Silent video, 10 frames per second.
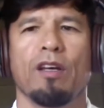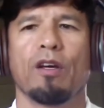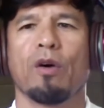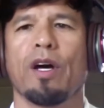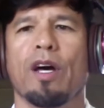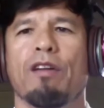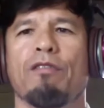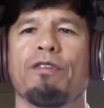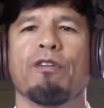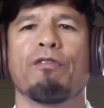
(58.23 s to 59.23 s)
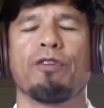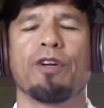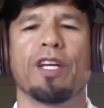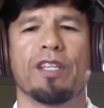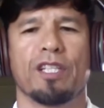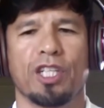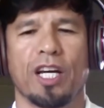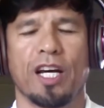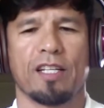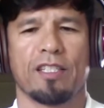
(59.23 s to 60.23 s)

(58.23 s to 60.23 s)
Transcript: go ahead and feel free in the chat.